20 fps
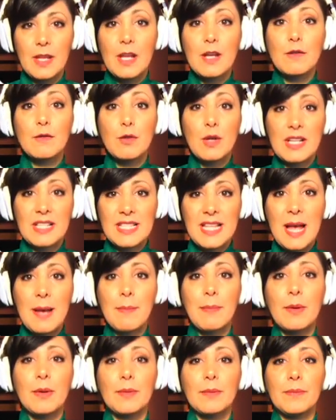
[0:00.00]
For
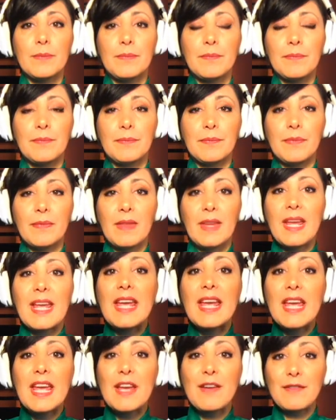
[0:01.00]
example,
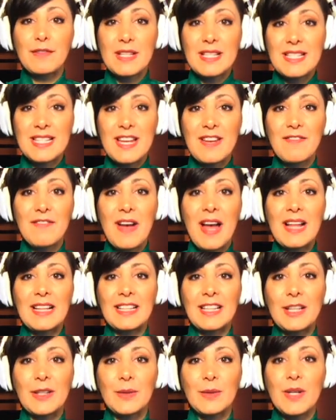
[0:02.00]
if the same
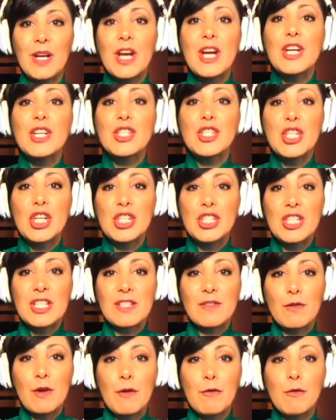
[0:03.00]
value changes
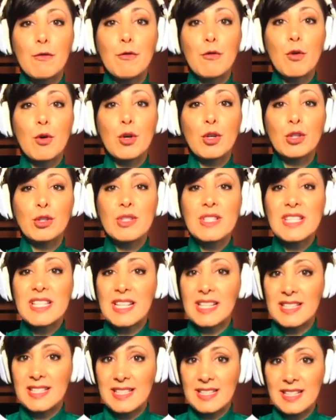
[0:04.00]
from 4 to
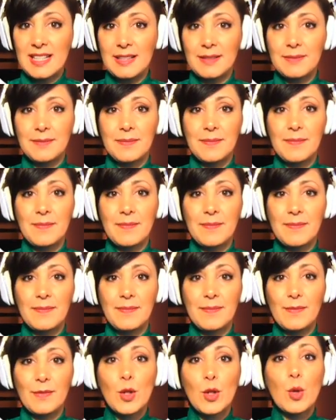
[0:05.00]
60,
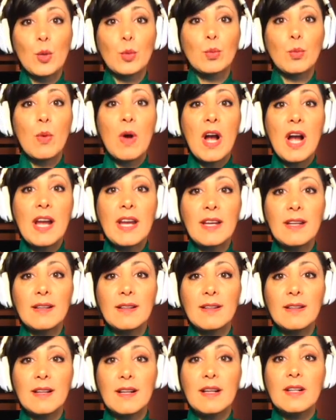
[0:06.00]
node Y,
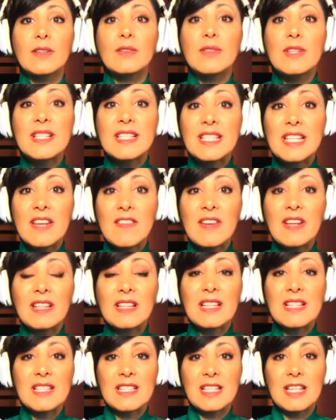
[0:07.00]
receiving
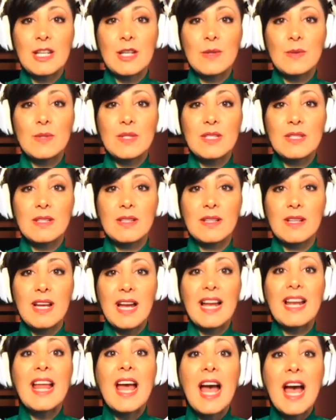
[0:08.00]
this news
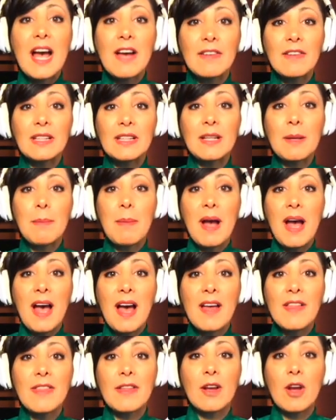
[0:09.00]
and having the
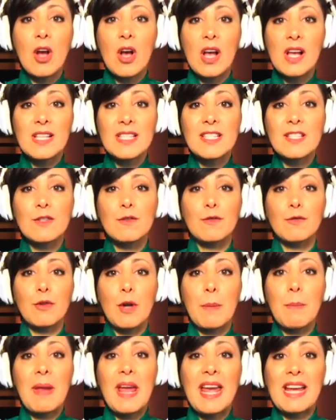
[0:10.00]
path costs
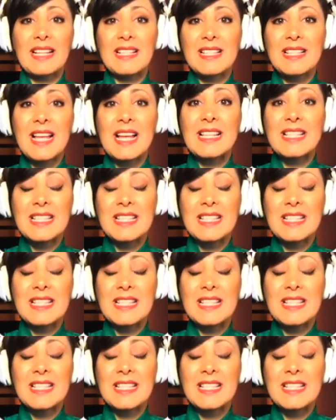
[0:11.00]
from X and